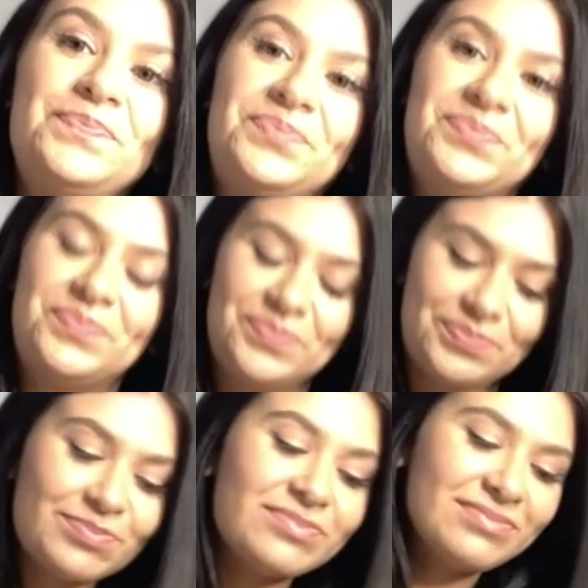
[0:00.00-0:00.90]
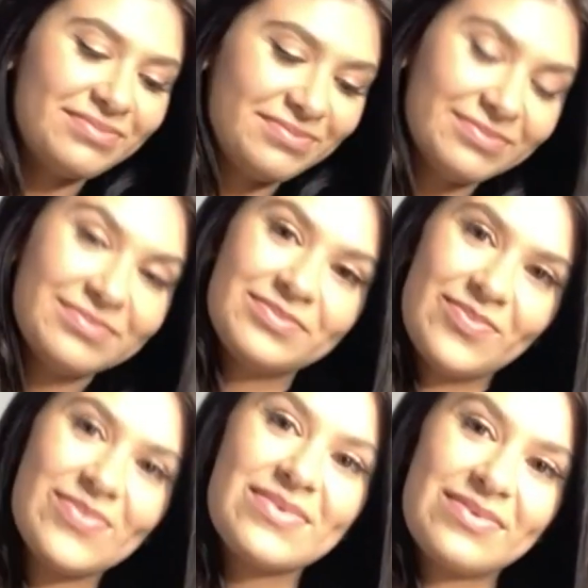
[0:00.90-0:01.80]
like that, and
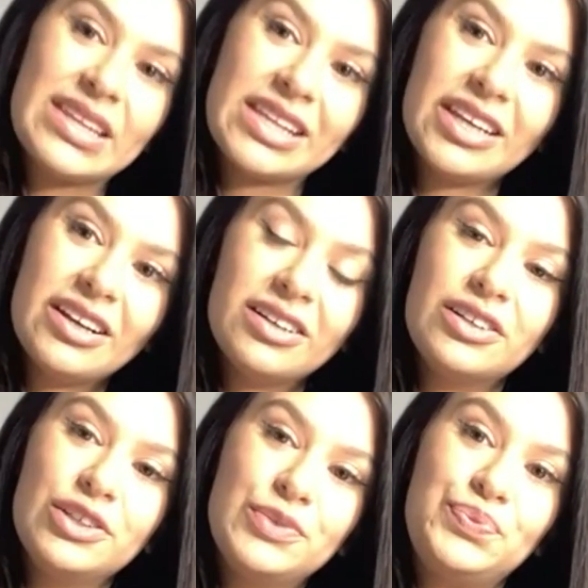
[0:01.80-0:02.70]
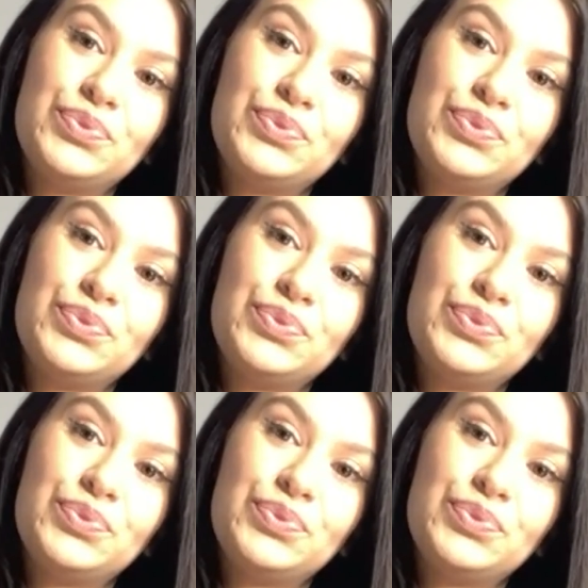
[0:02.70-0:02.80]
relationships. So